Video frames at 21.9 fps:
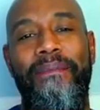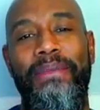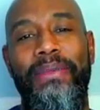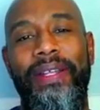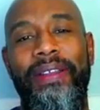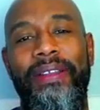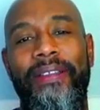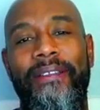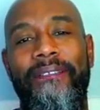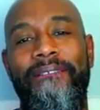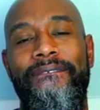But
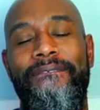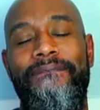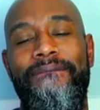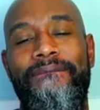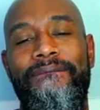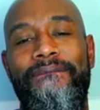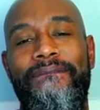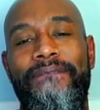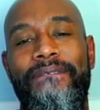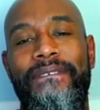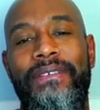
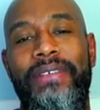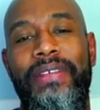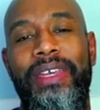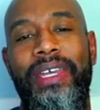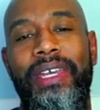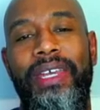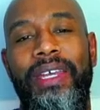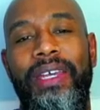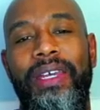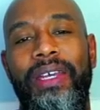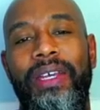
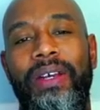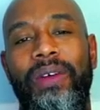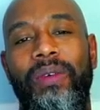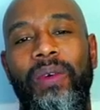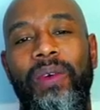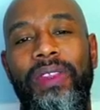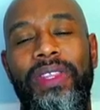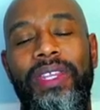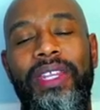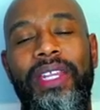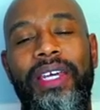
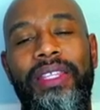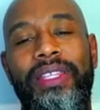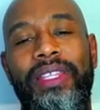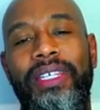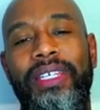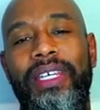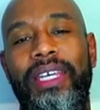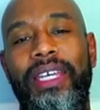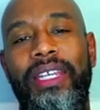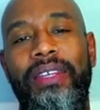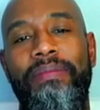with nothing
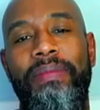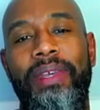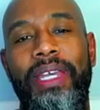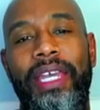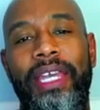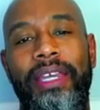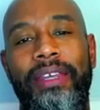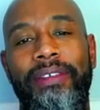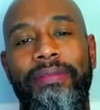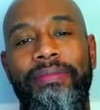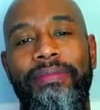in
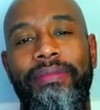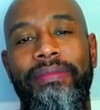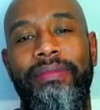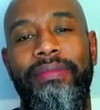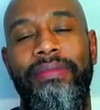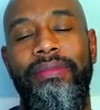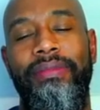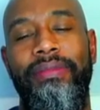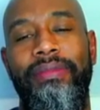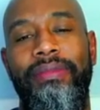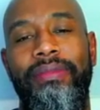me,
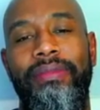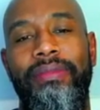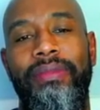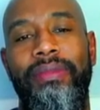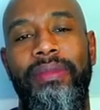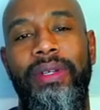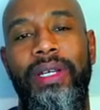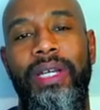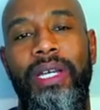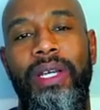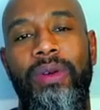
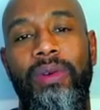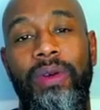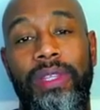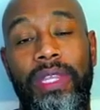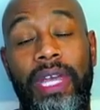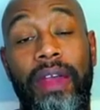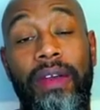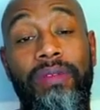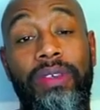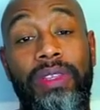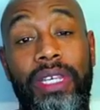with
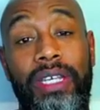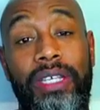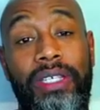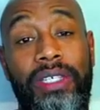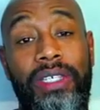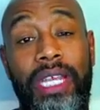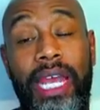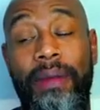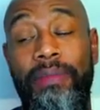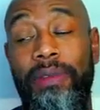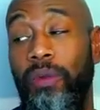everything
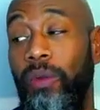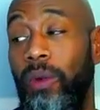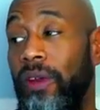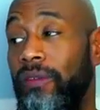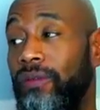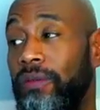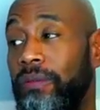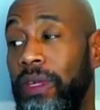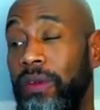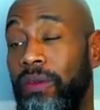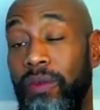sapped away
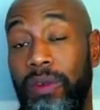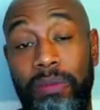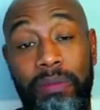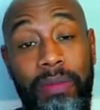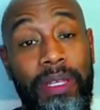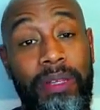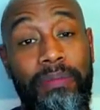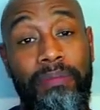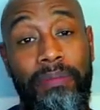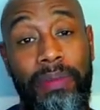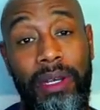from me, with me
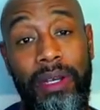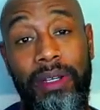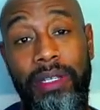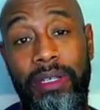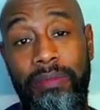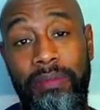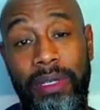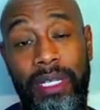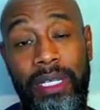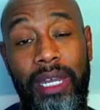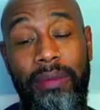barely
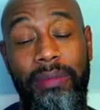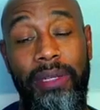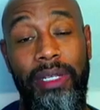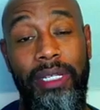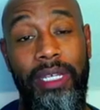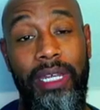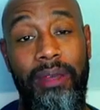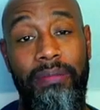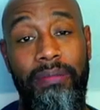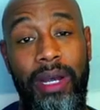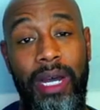being able to
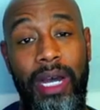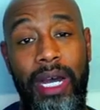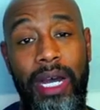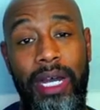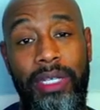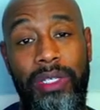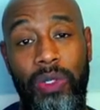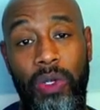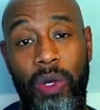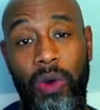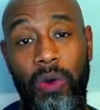keep my
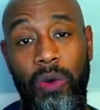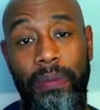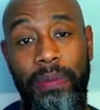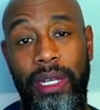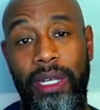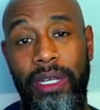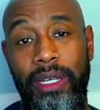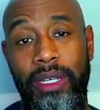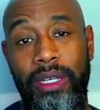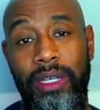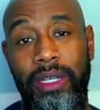eyes
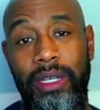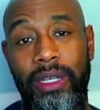open,